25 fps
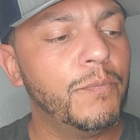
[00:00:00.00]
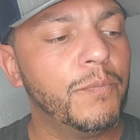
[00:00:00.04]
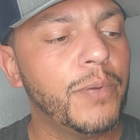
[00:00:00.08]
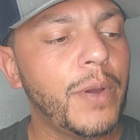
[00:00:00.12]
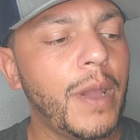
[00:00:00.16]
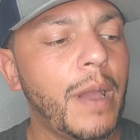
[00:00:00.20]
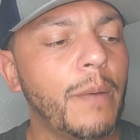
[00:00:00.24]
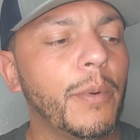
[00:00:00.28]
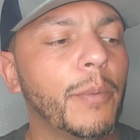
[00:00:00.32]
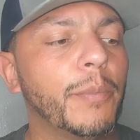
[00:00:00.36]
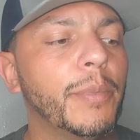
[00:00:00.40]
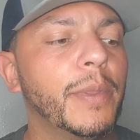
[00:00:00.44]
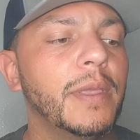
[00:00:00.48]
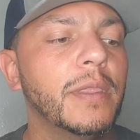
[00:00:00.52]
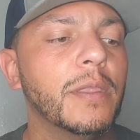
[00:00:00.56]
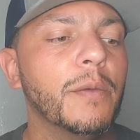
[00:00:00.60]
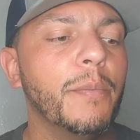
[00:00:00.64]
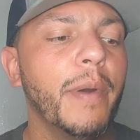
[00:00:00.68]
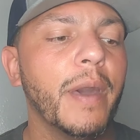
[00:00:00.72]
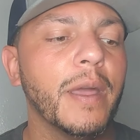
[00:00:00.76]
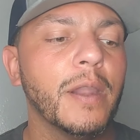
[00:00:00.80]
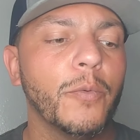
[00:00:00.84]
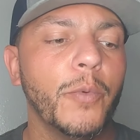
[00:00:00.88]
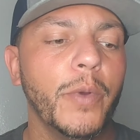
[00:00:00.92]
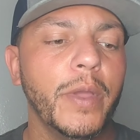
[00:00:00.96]
probably the
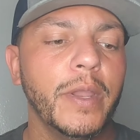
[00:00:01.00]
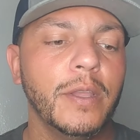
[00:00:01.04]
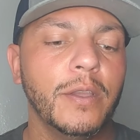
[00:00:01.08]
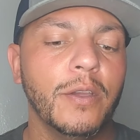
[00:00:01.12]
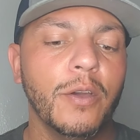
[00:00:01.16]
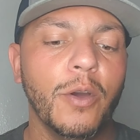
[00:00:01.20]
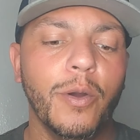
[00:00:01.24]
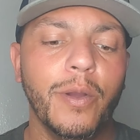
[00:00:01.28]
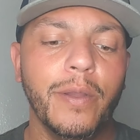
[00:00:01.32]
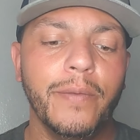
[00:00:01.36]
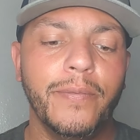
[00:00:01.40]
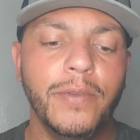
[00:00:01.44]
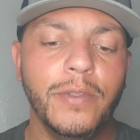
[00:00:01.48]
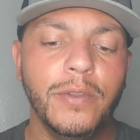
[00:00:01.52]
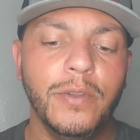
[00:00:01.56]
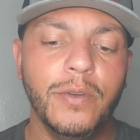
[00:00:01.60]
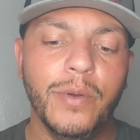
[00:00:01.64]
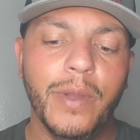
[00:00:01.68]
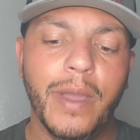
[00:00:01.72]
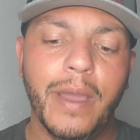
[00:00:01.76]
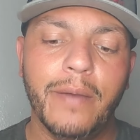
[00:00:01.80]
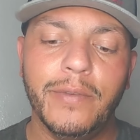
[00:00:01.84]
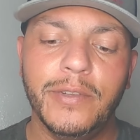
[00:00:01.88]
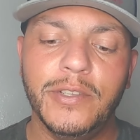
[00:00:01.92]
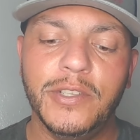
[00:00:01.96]
better way to go if you
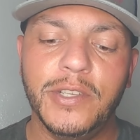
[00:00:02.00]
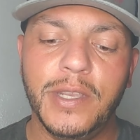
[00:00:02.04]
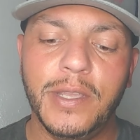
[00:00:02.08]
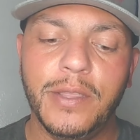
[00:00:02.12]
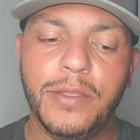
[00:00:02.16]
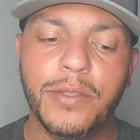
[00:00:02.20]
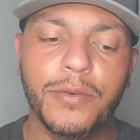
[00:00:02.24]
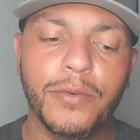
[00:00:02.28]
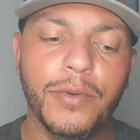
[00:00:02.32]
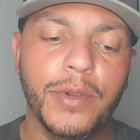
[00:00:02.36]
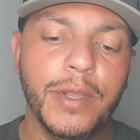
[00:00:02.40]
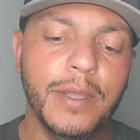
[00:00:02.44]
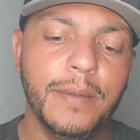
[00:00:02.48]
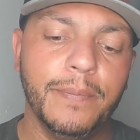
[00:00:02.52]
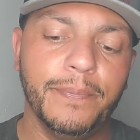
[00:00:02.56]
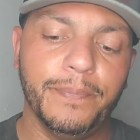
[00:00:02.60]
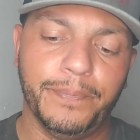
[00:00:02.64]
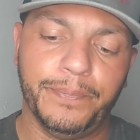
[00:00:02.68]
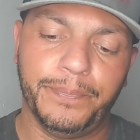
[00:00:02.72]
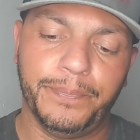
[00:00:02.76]
do have a G3